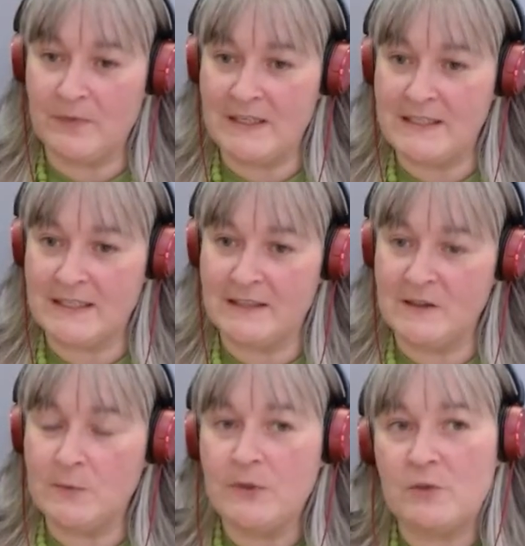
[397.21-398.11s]
these
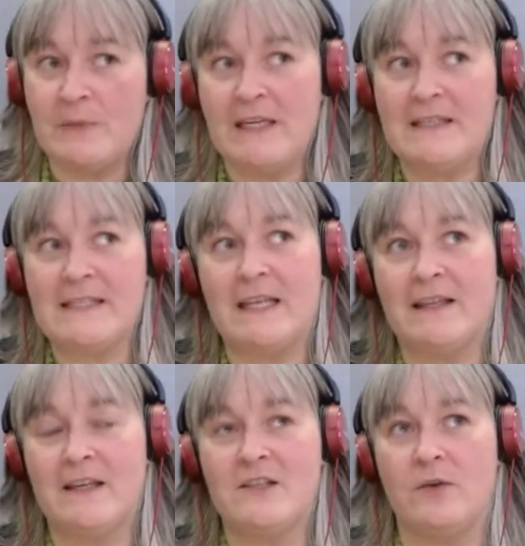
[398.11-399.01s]
skills, which means that
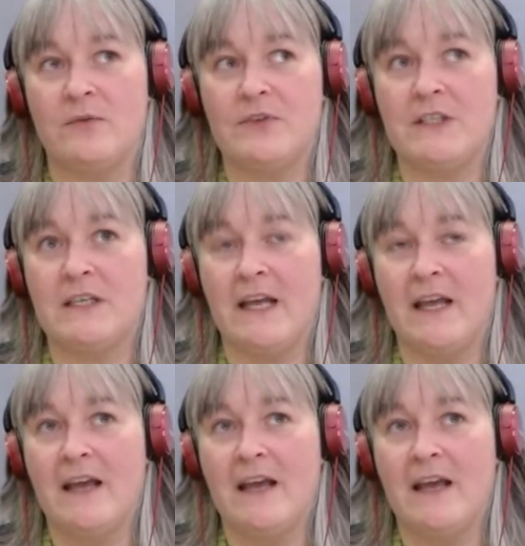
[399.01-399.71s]
there's often